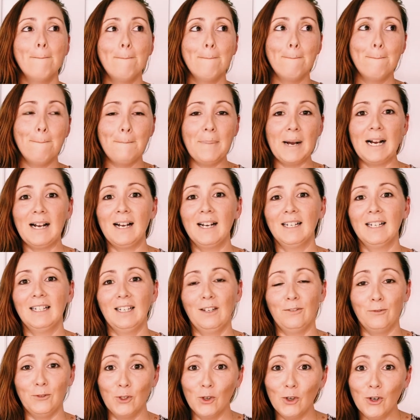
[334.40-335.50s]
but
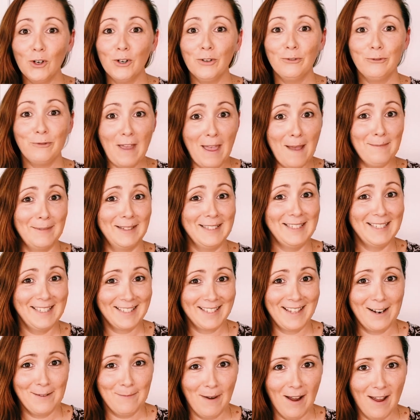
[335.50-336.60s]
if your family is
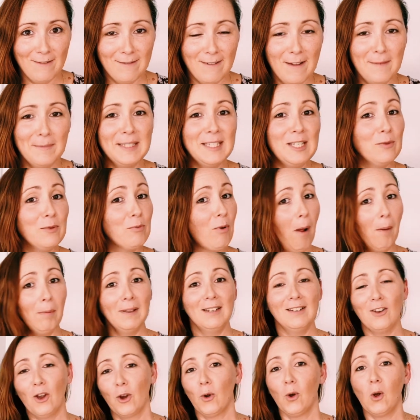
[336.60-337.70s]
like my family, you probably
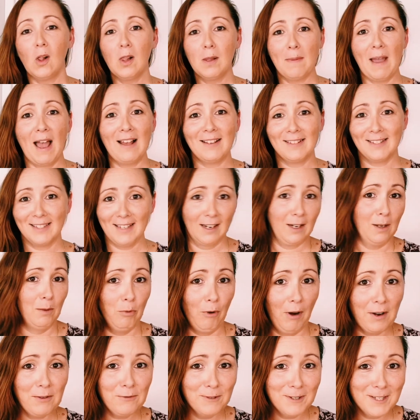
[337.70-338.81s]
know all about second
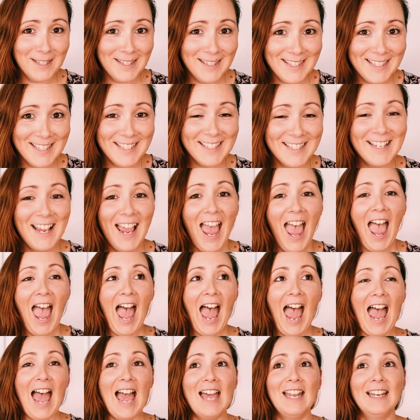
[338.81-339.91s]
breakfasts.
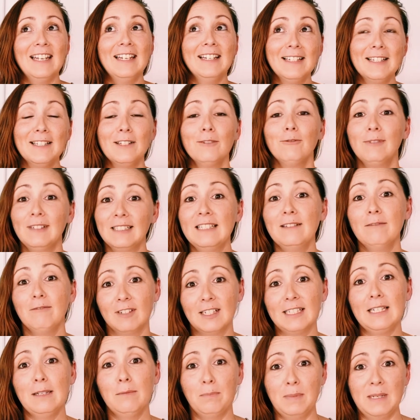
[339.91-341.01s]
And it is a really,
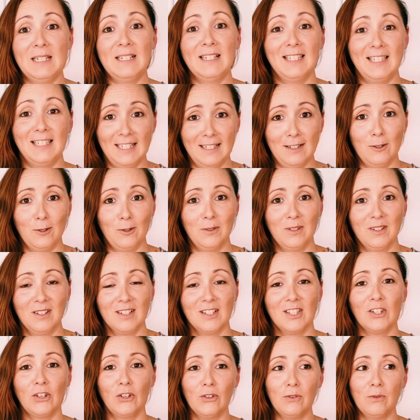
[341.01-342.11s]
really big deal
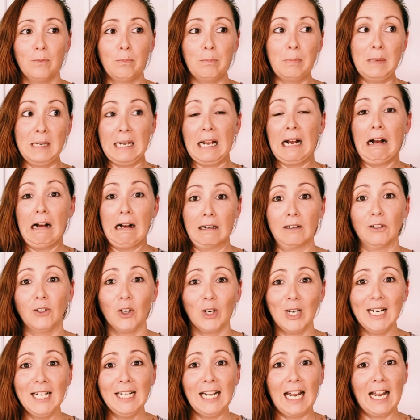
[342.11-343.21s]
to be
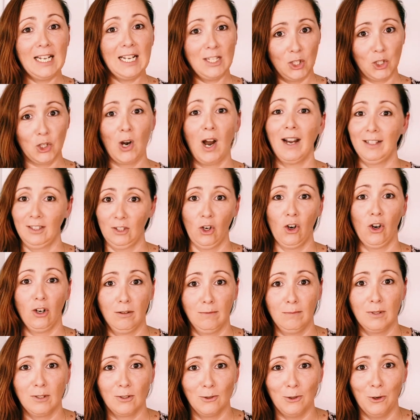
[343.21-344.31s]
hungry and try and
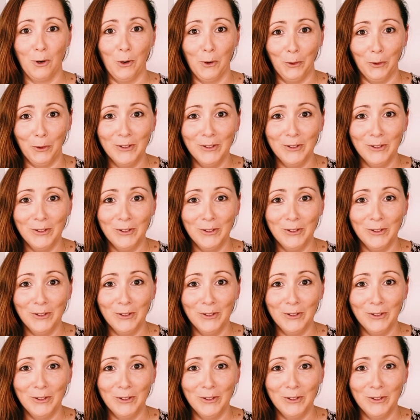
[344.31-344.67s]
homeschool.